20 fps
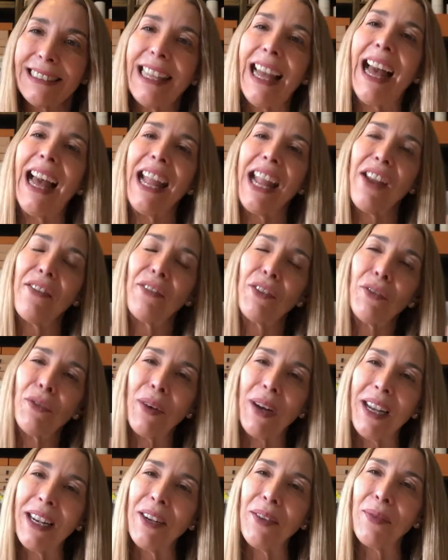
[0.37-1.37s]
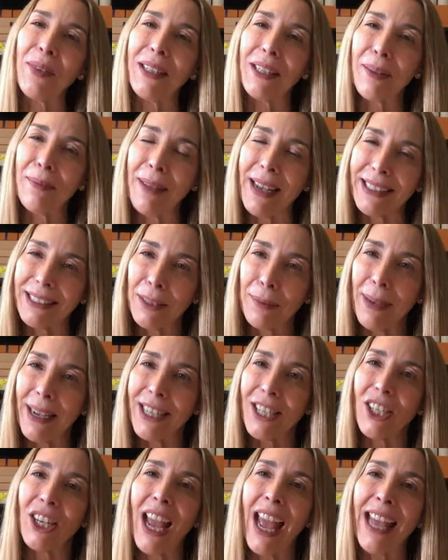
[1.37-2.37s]
Hi everyone and welcome back to
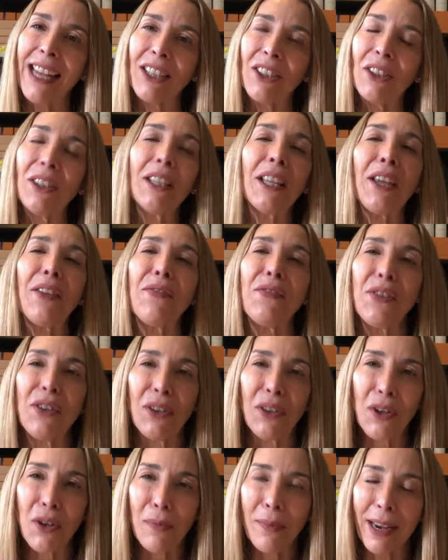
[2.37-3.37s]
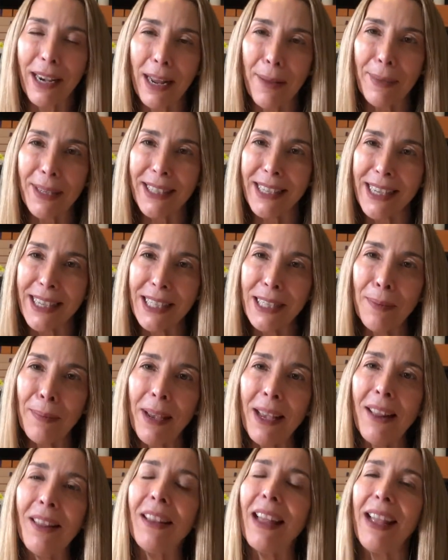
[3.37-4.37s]
my channel. If you're new, my name is
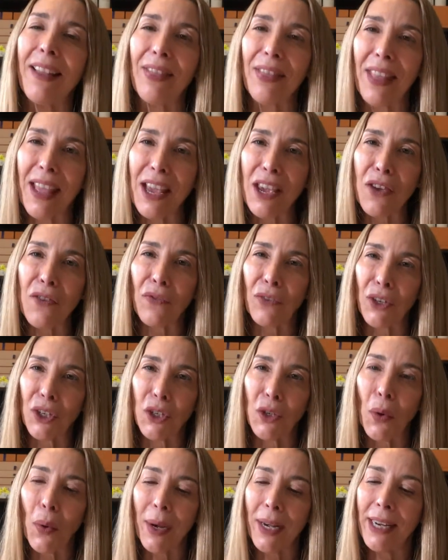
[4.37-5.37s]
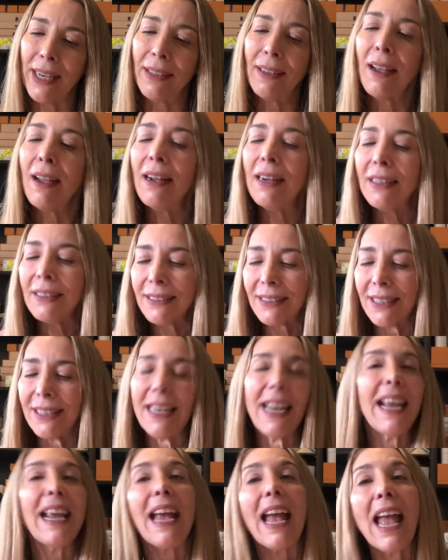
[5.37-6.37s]
Isabel and thank you for joining.
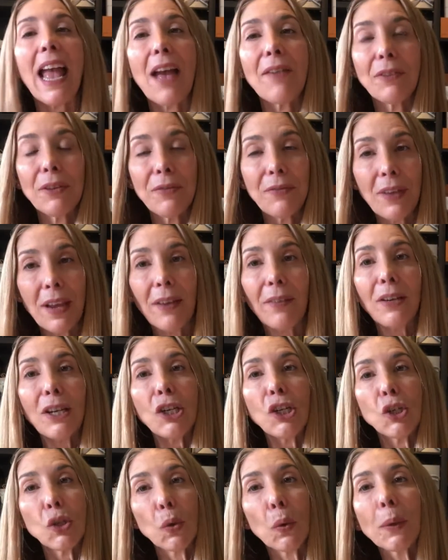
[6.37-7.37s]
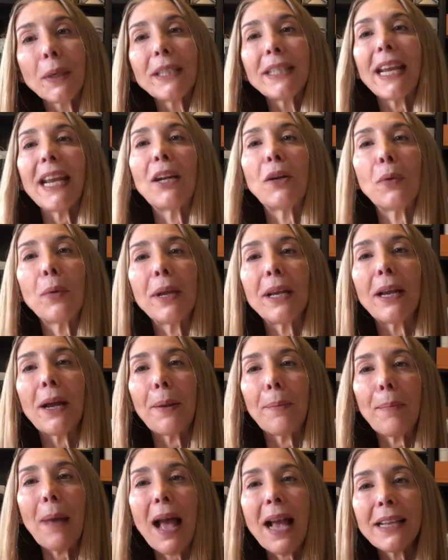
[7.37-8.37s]
Today I have a very short and quick
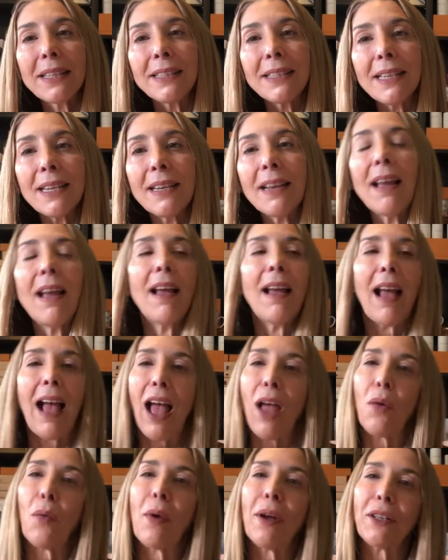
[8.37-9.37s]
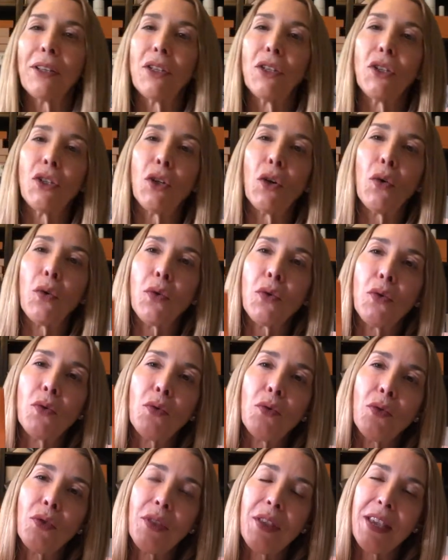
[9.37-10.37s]
unboxing. I want to show
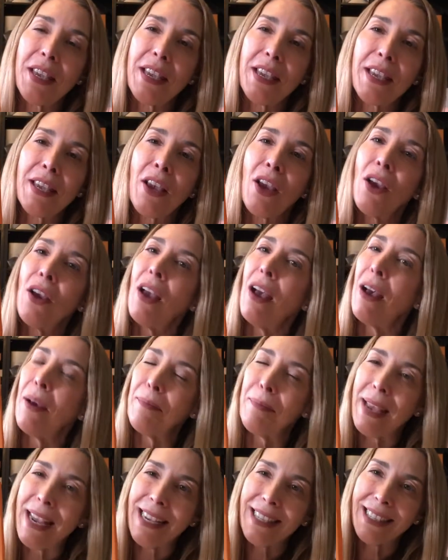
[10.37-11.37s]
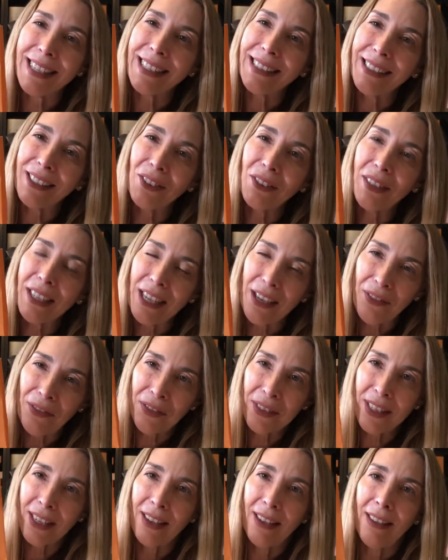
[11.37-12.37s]
you the amazing little
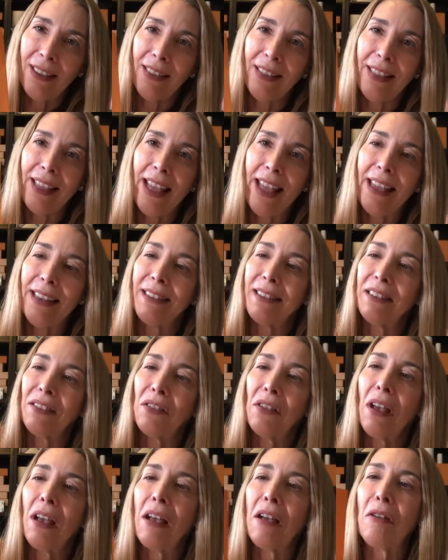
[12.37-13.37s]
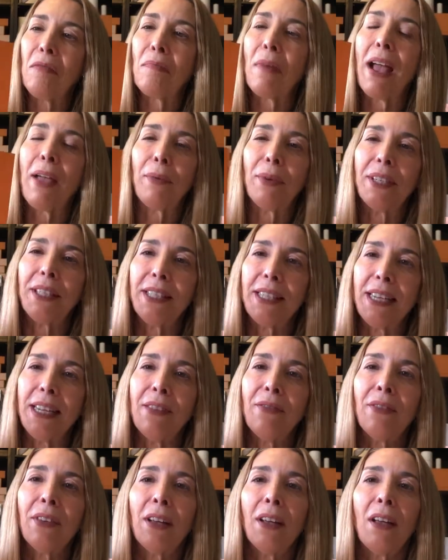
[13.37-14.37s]
gift that um, I
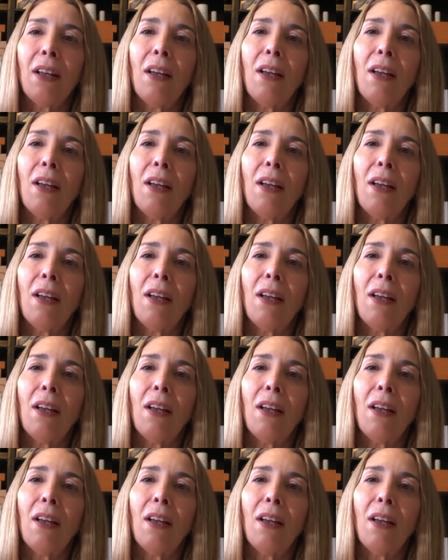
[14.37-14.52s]
received